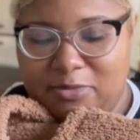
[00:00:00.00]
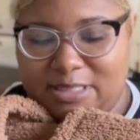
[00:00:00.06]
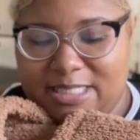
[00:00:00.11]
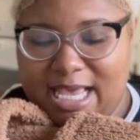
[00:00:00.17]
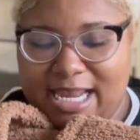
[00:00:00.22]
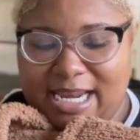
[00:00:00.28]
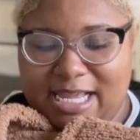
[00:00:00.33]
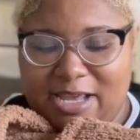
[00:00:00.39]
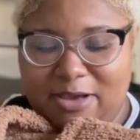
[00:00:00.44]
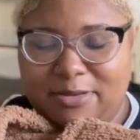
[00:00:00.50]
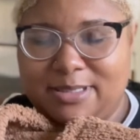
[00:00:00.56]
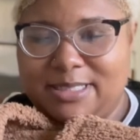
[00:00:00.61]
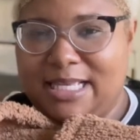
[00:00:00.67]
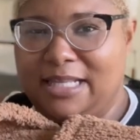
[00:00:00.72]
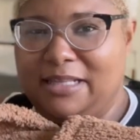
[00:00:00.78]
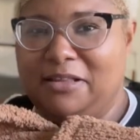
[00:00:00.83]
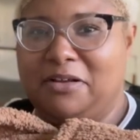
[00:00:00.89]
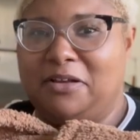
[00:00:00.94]
teddy coats
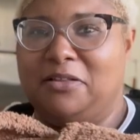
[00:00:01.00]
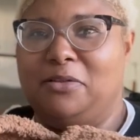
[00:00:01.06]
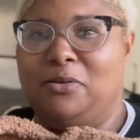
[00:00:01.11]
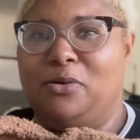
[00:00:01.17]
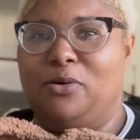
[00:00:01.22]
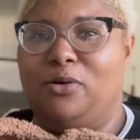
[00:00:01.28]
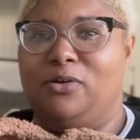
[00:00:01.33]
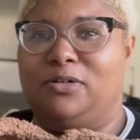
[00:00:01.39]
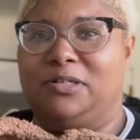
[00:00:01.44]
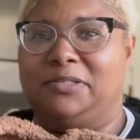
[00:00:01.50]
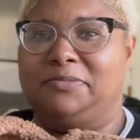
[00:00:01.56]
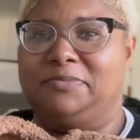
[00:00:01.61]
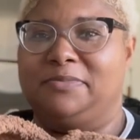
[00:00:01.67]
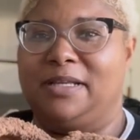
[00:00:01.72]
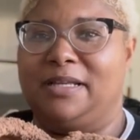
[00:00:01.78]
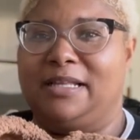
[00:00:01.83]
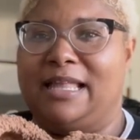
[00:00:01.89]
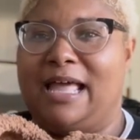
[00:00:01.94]
can look a little
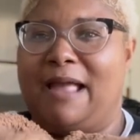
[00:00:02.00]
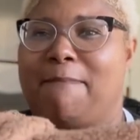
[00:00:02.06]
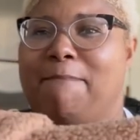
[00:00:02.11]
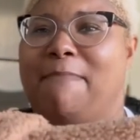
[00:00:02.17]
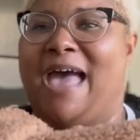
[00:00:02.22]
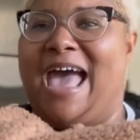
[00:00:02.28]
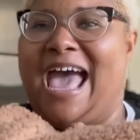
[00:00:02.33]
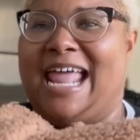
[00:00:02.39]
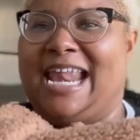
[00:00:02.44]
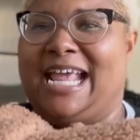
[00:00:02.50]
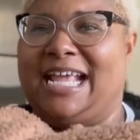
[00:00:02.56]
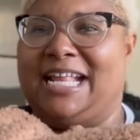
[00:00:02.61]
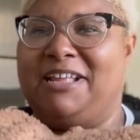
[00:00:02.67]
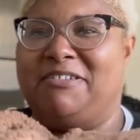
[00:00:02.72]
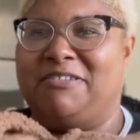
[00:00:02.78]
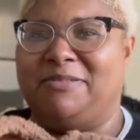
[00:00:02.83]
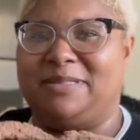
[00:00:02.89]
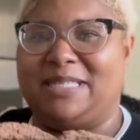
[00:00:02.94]
like matted,
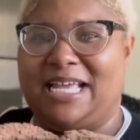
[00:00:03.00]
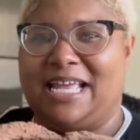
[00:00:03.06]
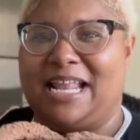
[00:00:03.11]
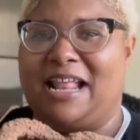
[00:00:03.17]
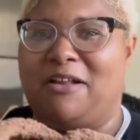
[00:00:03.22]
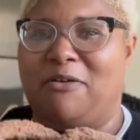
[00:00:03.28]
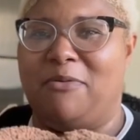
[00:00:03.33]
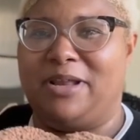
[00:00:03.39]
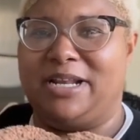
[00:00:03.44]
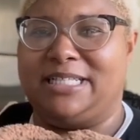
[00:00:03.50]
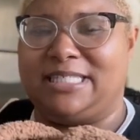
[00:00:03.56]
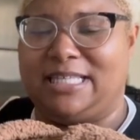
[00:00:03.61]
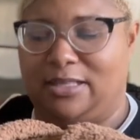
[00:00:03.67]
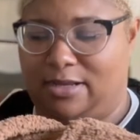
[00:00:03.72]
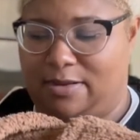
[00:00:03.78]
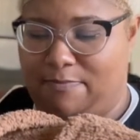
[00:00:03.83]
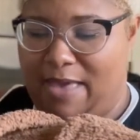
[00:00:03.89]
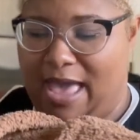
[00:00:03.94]
you know what I'm saying? I don't want it to
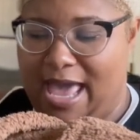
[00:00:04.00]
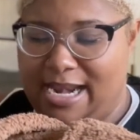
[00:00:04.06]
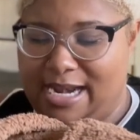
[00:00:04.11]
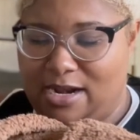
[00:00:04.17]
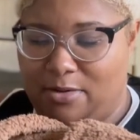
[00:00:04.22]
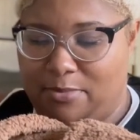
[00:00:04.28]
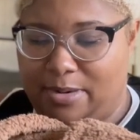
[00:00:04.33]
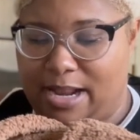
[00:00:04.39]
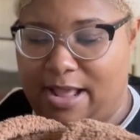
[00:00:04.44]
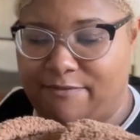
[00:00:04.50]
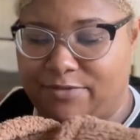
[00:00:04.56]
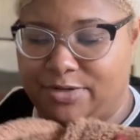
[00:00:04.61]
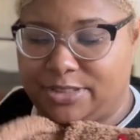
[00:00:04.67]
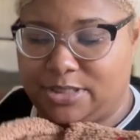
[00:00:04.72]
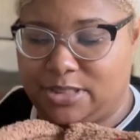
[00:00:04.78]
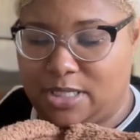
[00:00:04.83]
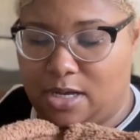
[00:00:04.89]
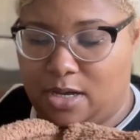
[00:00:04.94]
look matted or
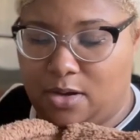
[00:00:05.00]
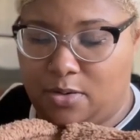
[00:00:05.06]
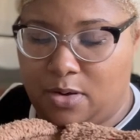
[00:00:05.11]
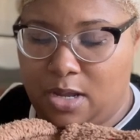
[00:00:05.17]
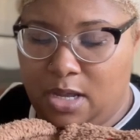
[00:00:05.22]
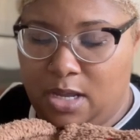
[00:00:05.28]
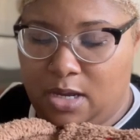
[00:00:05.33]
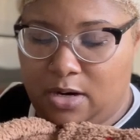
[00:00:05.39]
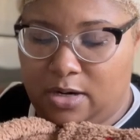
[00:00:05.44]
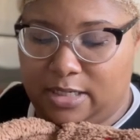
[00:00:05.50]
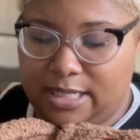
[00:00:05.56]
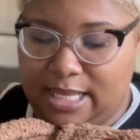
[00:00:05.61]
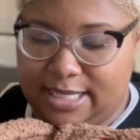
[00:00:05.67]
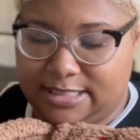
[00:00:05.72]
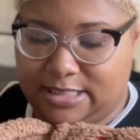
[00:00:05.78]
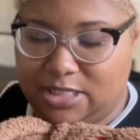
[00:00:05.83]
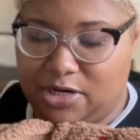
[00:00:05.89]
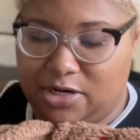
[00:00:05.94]
whatever, so, or
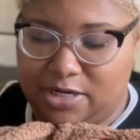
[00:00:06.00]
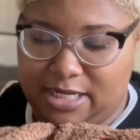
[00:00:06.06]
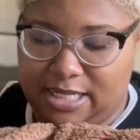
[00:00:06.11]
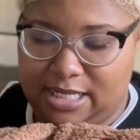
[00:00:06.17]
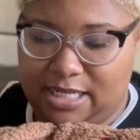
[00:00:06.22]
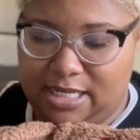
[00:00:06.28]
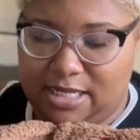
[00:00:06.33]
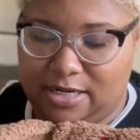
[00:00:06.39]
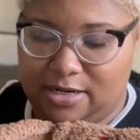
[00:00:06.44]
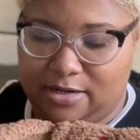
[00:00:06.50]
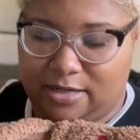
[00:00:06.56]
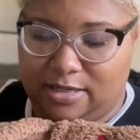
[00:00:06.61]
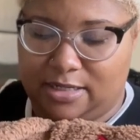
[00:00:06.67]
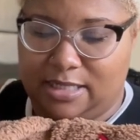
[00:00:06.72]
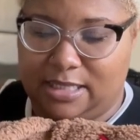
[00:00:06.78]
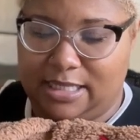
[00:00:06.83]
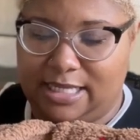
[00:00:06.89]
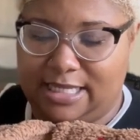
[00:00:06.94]
like dirty or
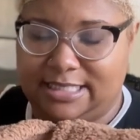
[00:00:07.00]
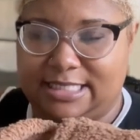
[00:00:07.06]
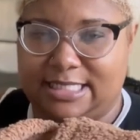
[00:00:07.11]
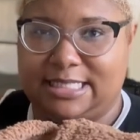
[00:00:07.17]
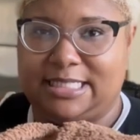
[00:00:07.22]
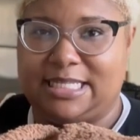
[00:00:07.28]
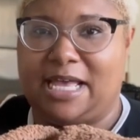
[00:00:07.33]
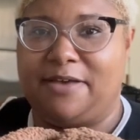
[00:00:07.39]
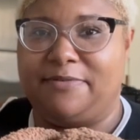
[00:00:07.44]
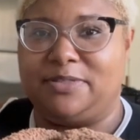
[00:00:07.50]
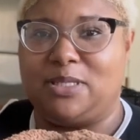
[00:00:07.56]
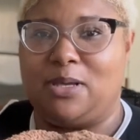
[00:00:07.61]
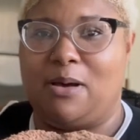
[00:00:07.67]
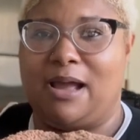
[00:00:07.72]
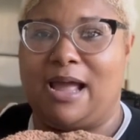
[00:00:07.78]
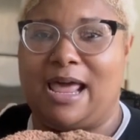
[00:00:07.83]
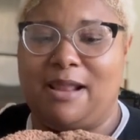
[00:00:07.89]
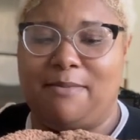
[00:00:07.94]
cling to stuff. So
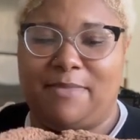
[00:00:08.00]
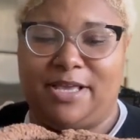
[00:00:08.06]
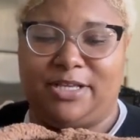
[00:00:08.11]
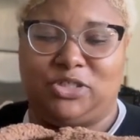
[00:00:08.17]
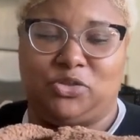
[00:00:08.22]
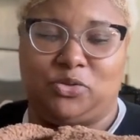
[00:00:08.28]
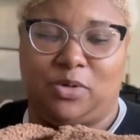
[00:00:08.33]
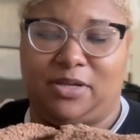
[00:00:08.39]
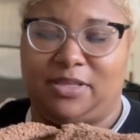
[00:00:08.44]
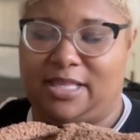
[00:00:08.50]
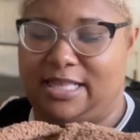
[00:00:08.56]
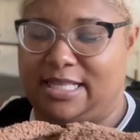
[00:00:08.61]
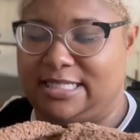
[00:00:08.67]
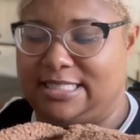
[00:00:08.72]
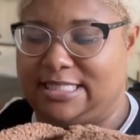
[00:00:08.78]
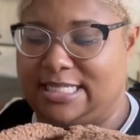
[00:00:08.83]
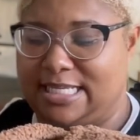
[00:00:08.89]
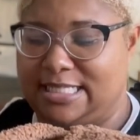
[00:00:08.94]
I gotta make sure that
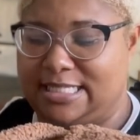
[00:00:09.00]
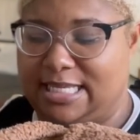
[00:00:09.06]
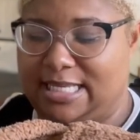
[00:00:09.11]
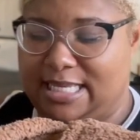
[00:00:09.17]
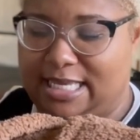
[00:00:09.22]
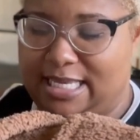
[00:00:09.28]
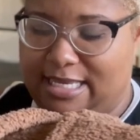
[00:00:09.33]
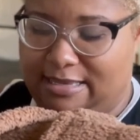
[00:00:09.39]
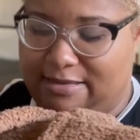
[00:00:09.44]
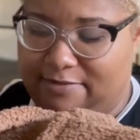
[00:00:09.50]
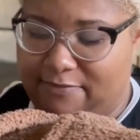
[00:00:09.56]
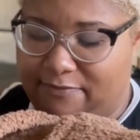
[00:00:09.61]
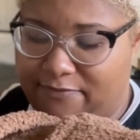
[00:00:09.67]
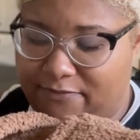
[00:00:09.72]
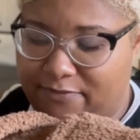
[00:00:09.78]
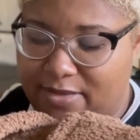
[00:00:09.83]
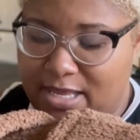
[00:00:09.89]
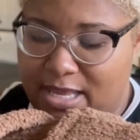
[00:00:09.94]
this doesn't give,
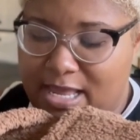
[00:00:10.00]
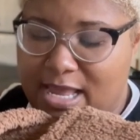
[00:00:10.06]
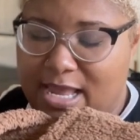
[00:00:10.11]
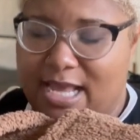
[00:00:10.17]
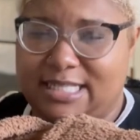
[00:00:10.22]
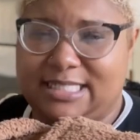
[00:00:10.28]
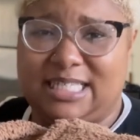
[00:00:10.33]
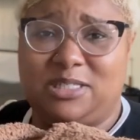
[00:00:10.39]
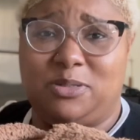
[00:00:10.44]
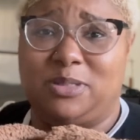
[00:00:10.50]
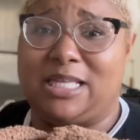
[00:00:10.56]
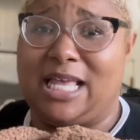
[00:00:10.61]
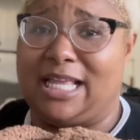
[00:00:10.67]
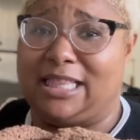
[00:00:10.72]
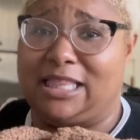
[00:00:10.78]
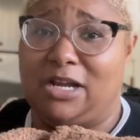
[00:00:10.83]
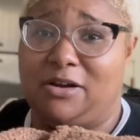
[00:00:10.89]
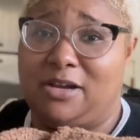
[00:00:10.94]
cause this was
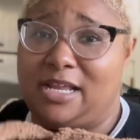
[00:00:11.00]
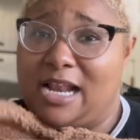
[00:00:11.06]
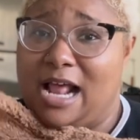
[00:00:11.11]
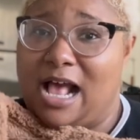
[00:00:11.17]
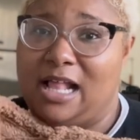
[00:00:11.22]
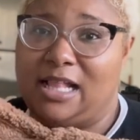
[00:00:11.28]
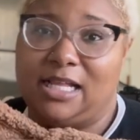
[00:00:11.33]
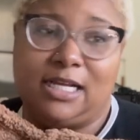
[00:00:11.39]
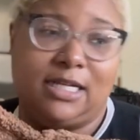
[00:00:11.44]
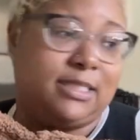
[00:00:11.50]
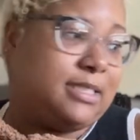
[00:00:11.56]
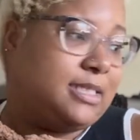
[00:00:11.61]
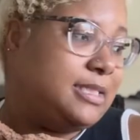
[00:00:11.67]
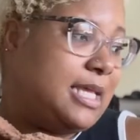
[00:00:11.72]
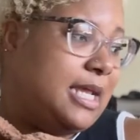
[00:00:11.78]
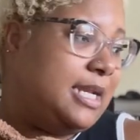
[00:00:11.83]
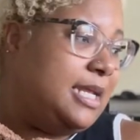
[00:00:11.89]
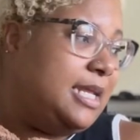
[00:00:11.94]
like $30
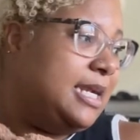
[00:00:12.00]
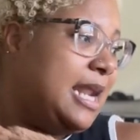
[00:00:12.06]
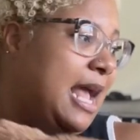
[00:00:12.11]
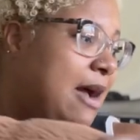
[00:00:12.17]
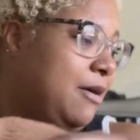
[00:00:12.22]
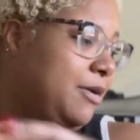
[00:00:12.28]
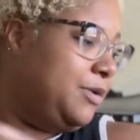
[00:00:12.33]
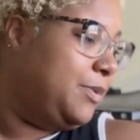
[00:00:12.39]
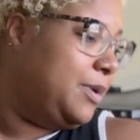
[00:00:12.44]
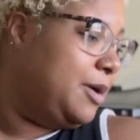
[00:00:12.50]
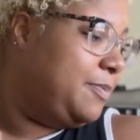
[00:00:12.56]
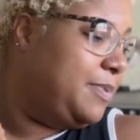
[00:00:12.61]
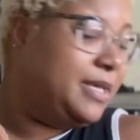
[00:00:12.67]
cause I needed outerwear